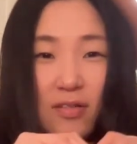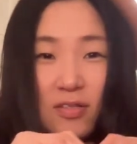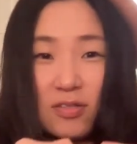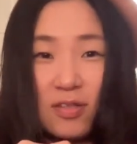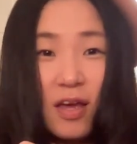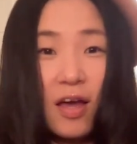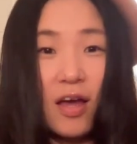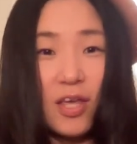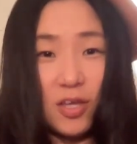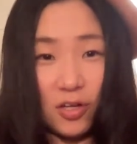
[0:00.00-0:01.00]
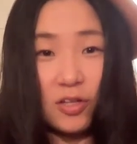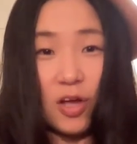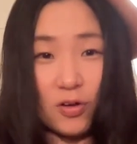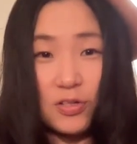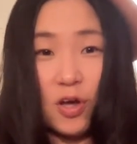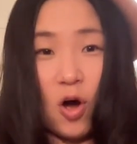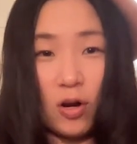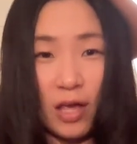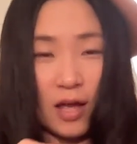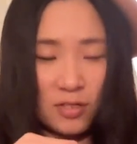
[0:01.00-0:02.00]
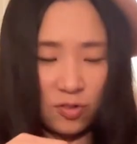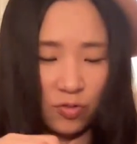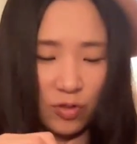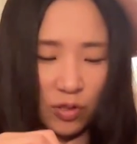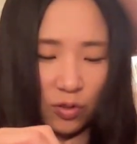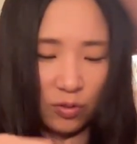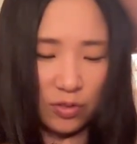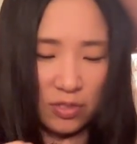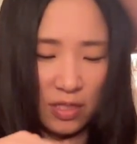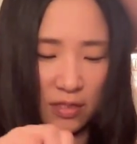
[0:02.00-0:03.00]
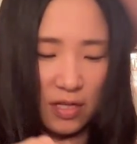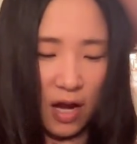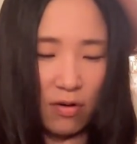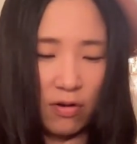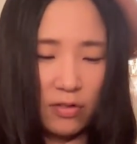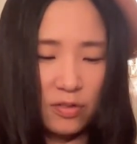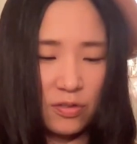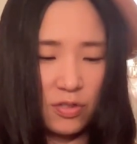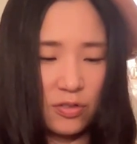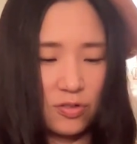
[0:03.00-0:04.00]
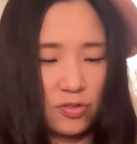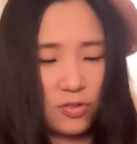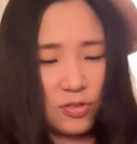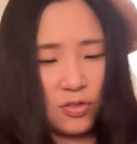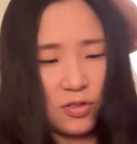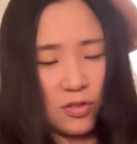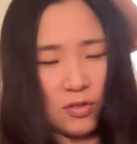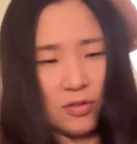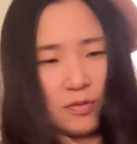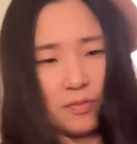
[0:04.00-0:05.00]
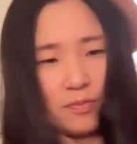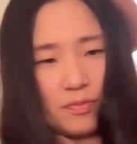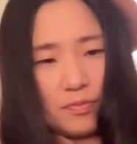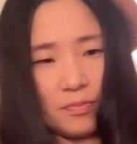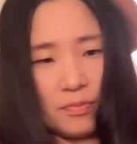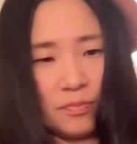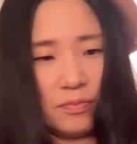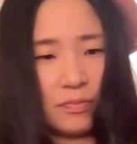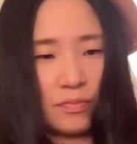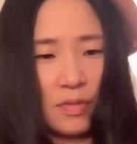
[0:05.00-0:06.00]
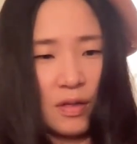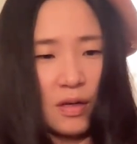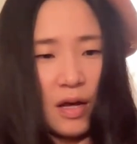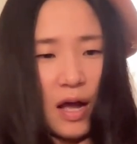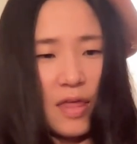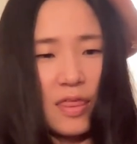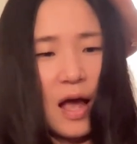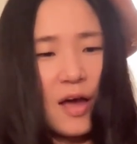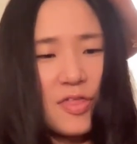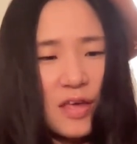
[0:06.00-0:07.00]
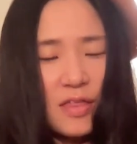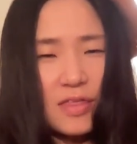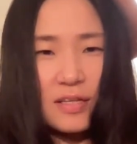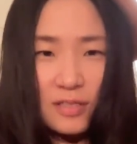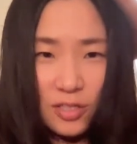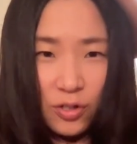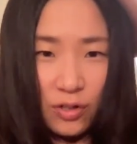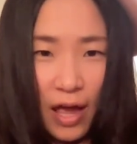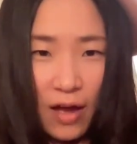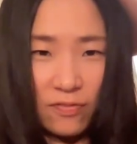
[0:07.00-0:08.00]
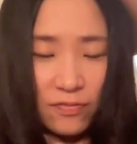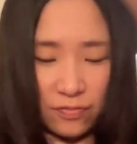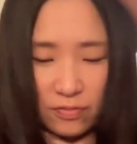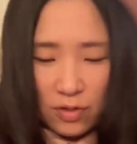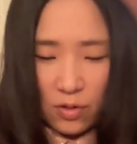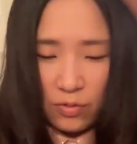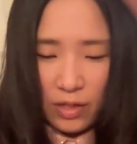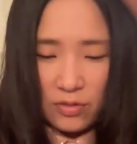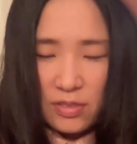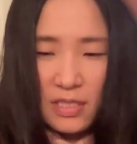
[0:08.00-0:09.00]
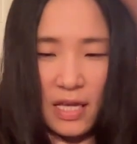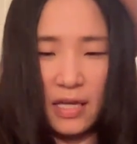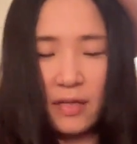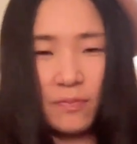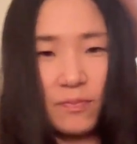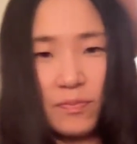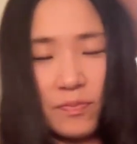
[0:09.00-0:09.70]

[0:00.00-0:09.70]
are just you could also call it as an oracle. It's not tarot, so you can just and then I think this could have, oh, can you see?